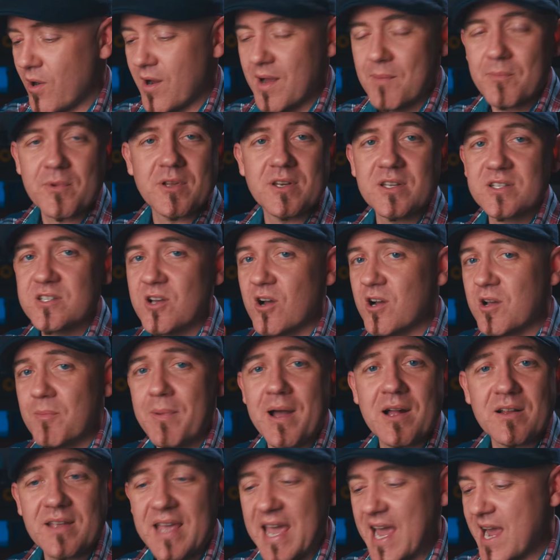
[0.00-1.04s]
where I'm going to talk
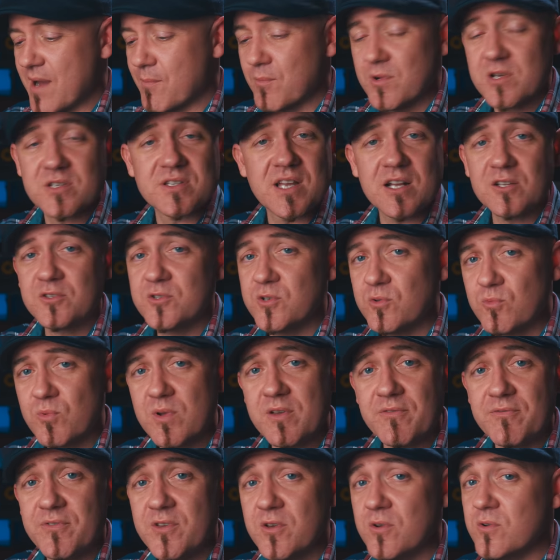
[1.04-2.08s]
about cameras. I'll do
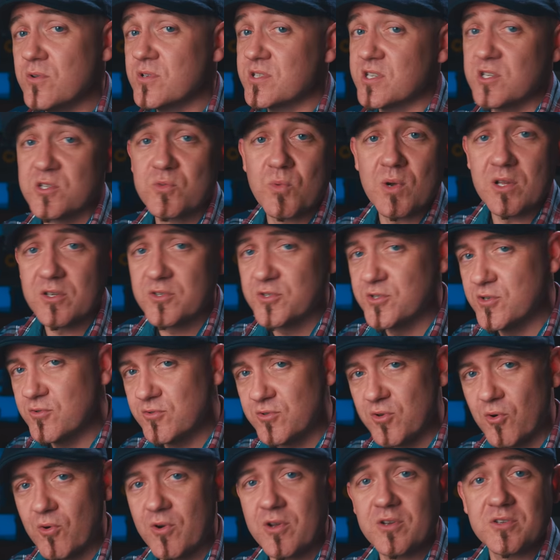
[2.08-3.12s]
reviews as well as
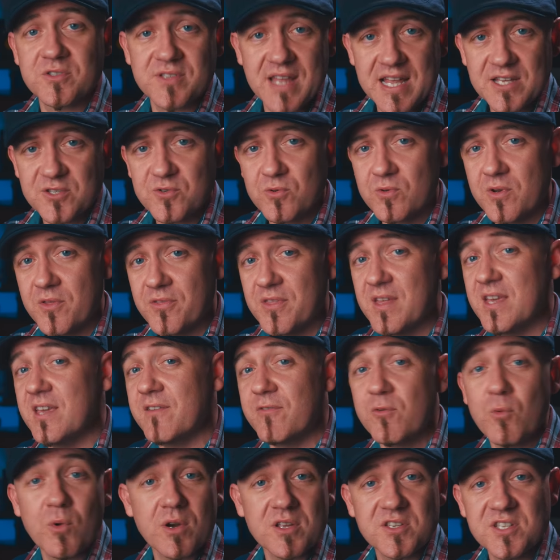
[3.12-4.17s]
tutorials, that sort of thing. If
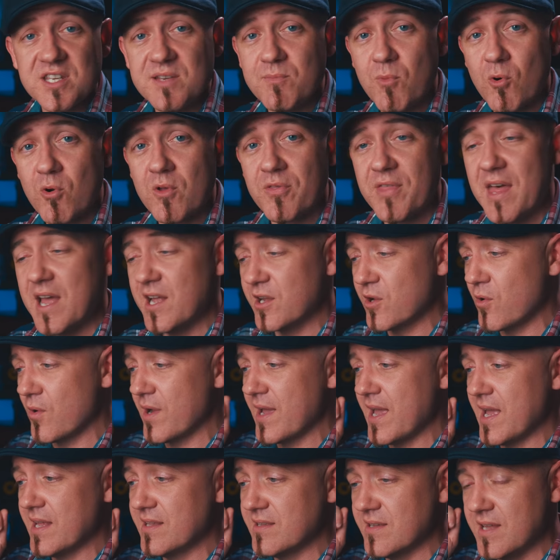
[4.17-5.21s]
you want to see more of that, go
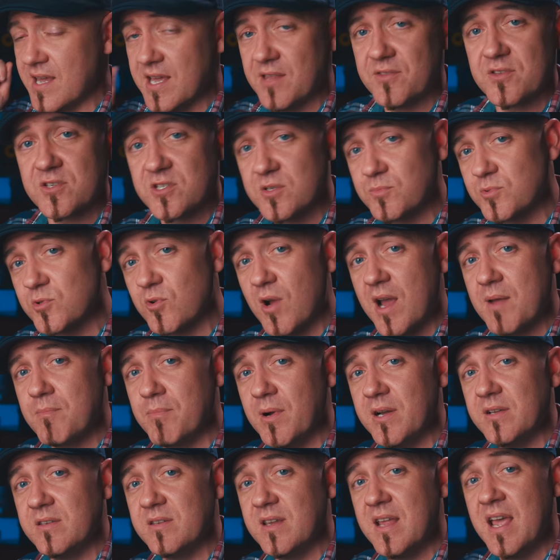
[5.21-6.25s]
ahead and hit the subscribe
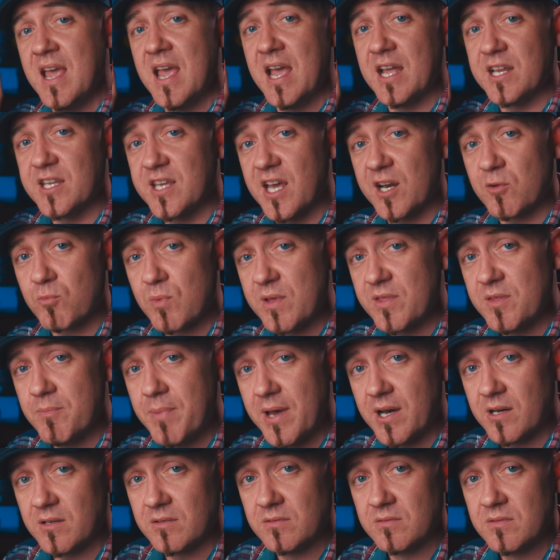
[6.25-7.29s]
button, and gotta ring the
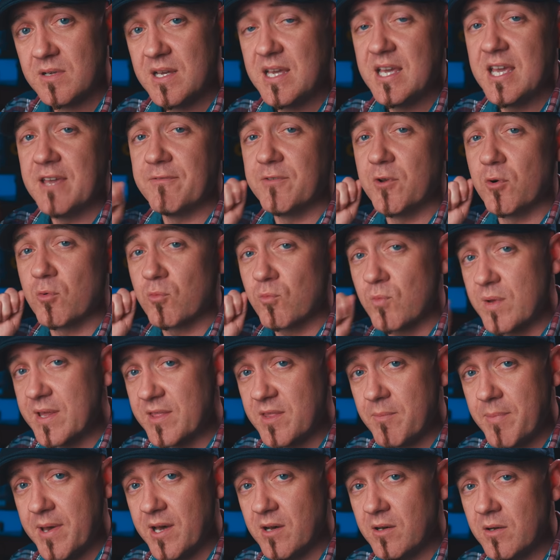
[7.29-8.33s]
bell. If you don't ring
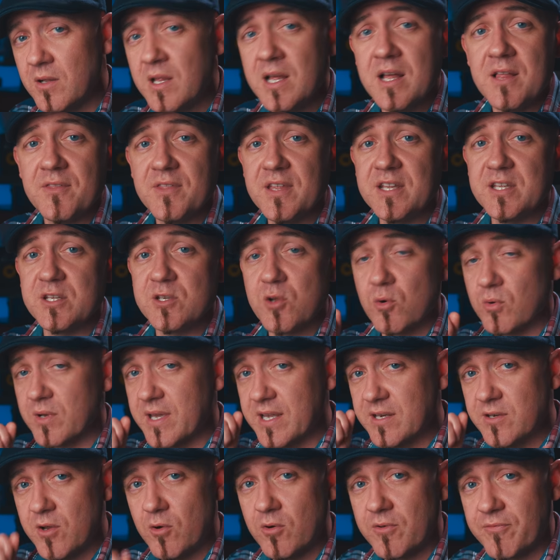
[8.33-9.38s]
the bell, then you don't
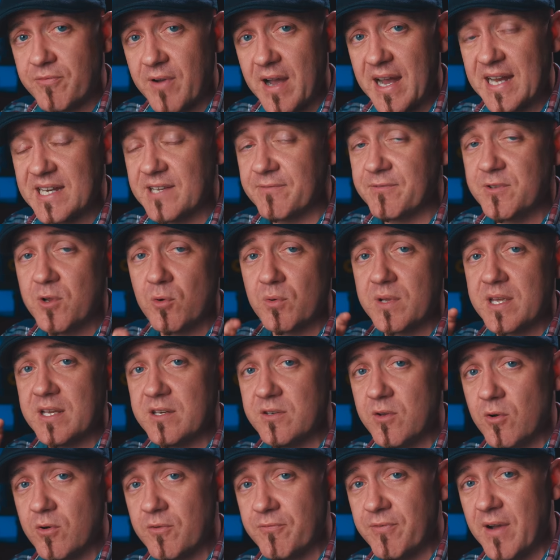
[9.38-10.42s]
get notified. If you don't get
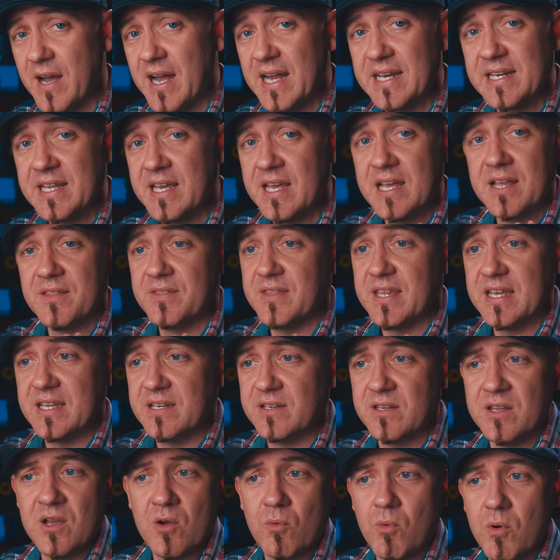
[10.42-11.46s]
notified,
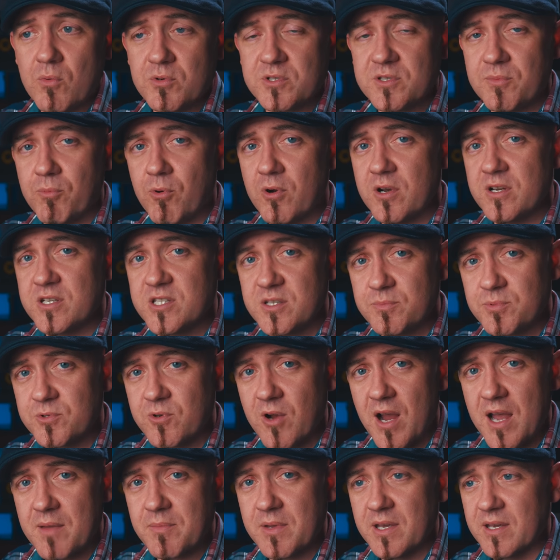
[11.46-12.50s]
then what was the point of
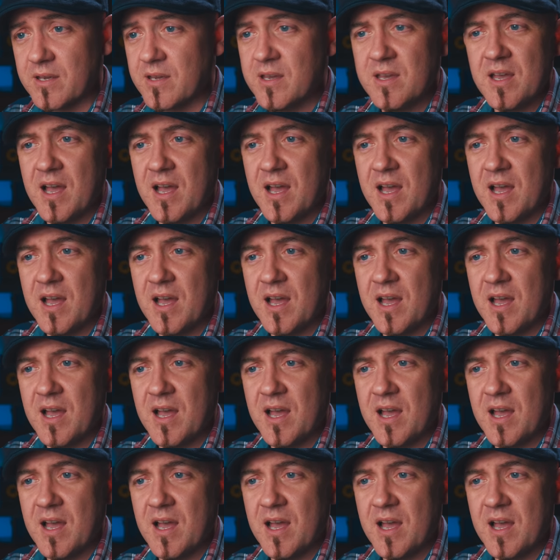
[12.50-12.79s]
subscribing?